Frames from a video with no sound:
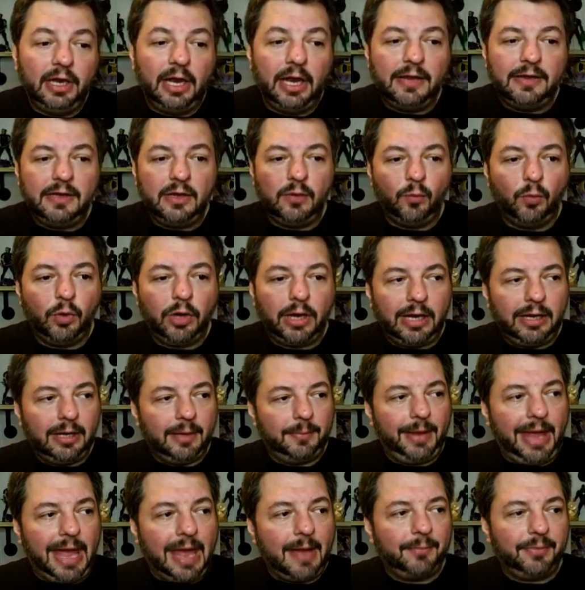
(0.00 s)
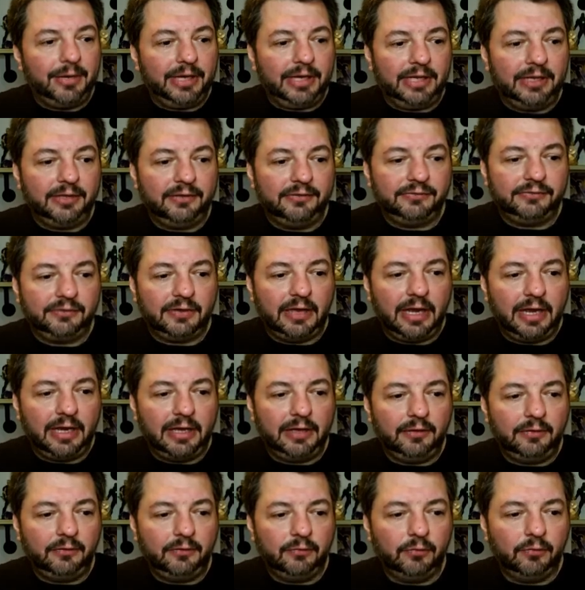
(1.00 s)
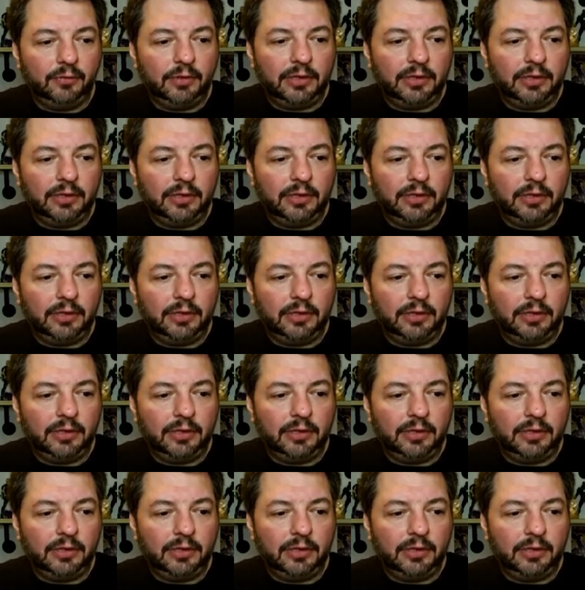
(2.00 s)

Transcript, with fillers: And then what ended up happening is I